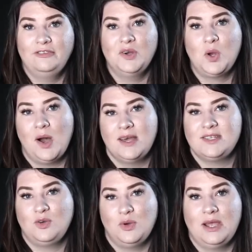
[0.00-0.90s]

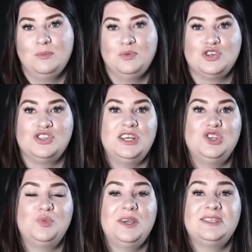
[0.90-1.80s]
requires a quick brush
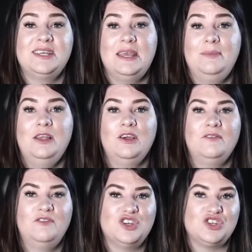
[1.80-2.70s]
each week to keep it
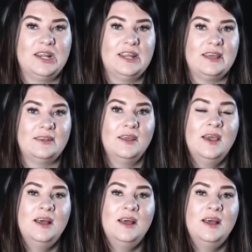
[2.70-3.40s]
looking fresh and clean.